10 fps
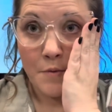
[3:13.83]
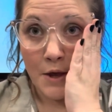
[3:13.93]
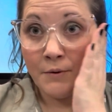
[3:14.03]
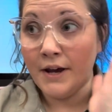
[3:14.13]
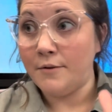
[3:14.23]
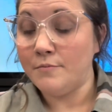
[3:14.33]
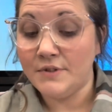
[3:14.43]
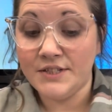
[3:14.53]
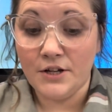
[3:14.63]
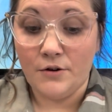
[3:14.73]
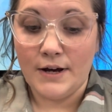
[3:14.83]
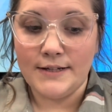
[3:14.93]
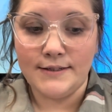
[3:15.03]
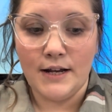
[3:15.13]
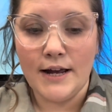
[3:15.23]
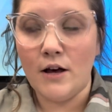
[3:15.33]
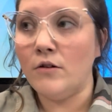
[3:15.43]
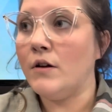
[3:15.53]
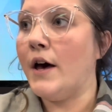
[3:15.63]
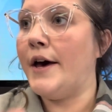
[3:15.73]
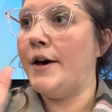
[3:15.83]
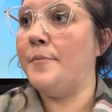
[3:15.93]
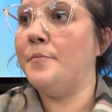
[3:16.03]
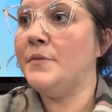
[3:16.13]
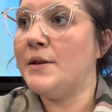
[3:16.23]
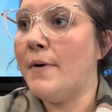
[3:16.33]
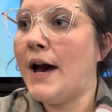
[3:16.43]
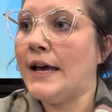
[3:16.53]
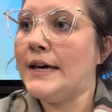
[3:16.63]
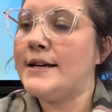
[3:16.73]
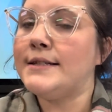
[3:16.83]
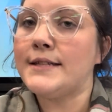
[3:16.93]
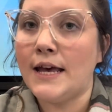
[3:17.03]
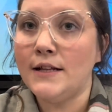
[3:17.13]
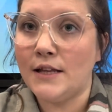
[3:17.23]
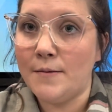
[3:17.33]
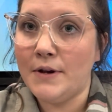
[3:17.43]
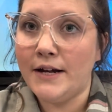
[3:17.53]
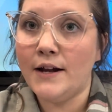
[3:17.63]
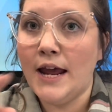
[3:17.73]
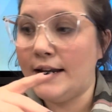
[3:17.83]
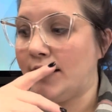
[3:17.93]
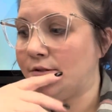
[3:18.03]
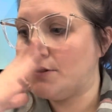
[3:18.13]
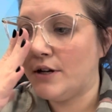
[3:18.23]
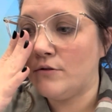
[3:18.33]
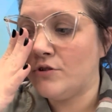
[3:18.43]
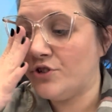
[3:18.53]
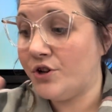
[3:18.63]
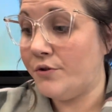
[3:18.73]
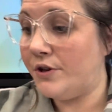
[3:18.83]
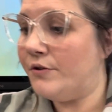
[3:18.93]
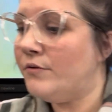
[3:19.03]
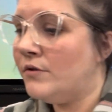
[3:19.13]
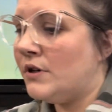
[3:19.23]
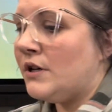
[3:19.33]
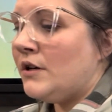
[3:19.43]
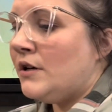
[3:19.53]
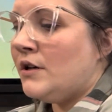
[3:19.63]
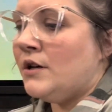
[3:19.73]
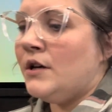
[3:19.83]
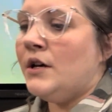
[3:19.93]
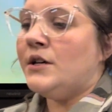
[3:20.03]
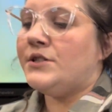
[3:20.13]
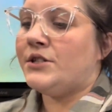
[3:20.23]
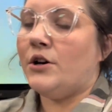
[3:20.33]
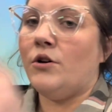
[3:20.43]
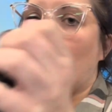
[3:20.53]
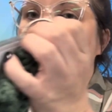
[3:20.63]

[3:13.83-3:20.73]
Okay, so I set out the packets and the laminated handouts, which I will show you. So